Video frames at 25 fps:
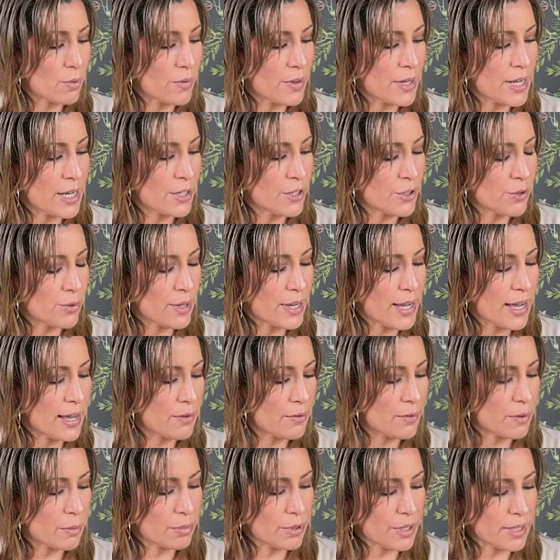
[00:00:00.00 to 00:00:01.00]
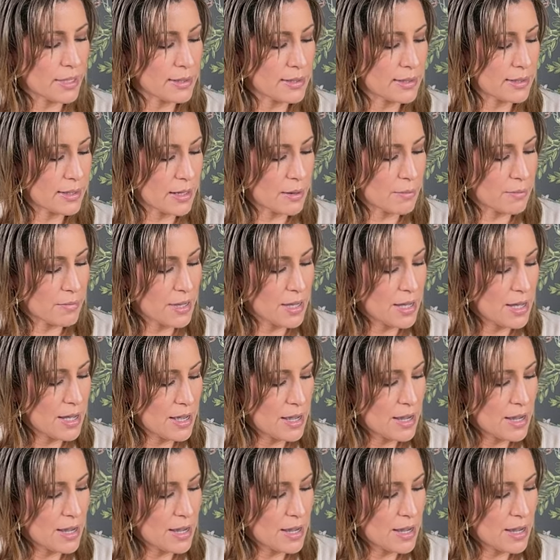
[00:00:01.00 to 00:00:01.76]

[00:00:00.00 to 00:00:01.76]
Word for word: then you can replace them.